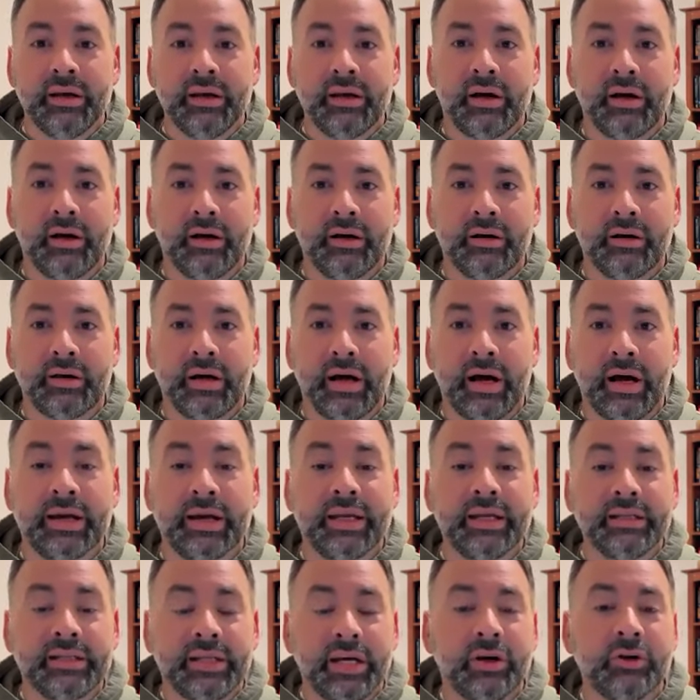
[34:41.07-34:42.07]
I
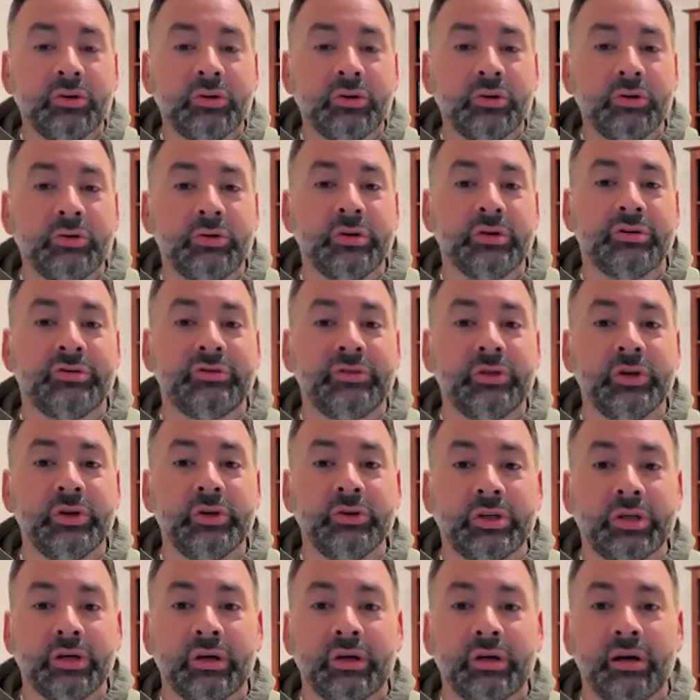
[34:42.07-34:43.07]
can tell you your
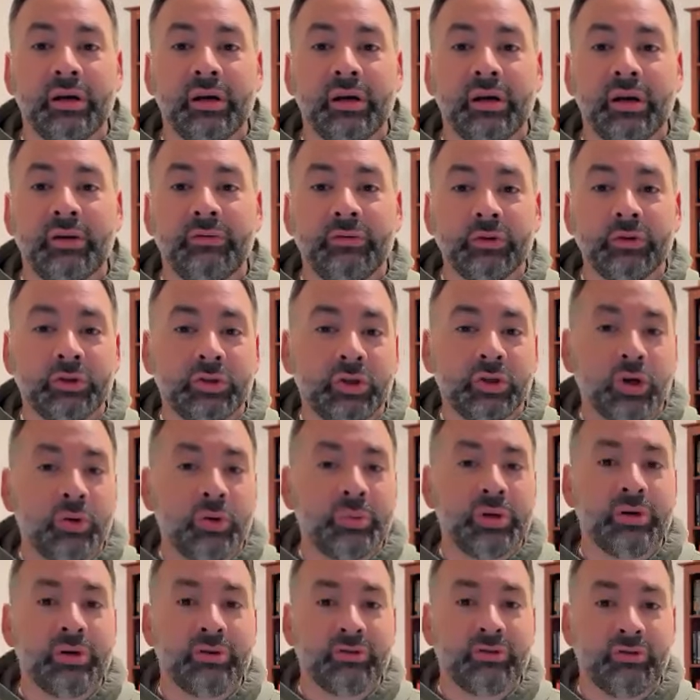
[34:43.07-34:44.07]
future if you show
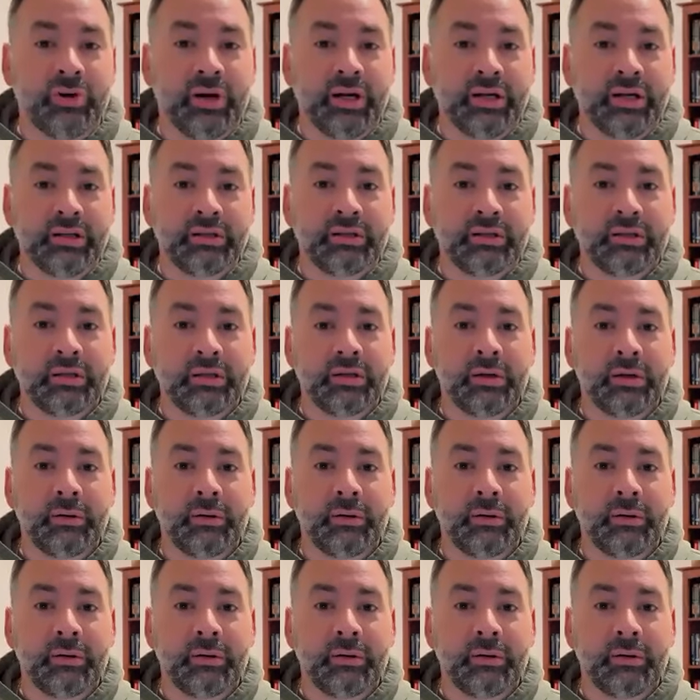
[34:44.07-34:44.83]
me your friends.